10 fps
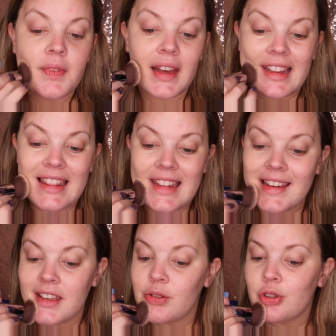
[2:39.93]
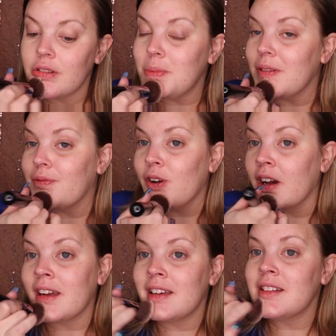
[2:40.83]
I think you should be
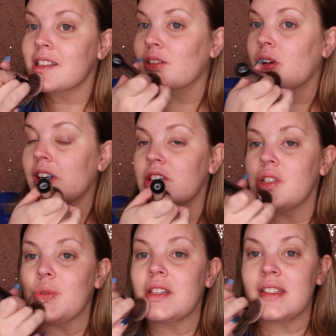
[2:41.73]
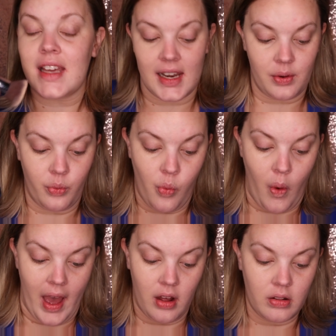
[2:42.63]
fine as long as you set it
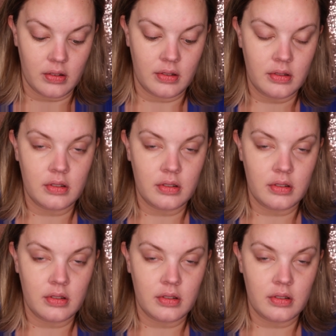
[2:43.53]
well.